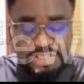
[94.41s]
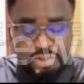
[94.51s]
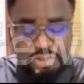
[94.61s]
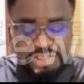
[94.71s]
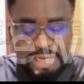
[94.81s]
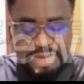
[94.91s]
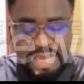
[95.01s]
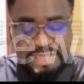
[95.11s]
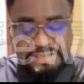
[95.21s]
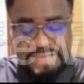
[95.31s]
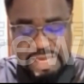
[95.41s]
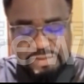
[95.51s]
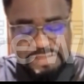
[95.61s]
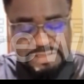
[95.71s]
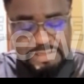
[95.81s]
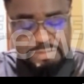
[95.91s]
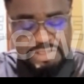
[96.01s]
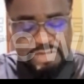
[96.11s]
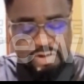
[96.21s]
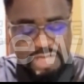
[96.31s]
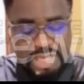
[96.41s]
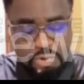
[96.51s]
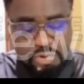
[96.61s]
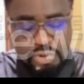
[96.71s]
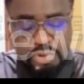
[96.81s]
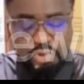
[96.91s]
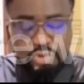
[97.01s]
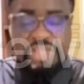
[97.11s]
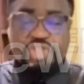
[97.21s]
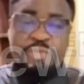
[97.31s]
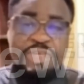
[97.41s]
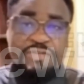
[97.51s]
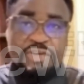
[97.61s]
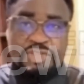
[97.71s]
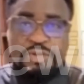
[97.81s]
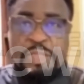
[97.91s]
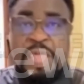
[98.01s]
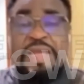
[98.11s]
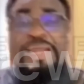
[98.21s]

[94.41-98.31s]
such time as the House of Assembly is able to resume its function.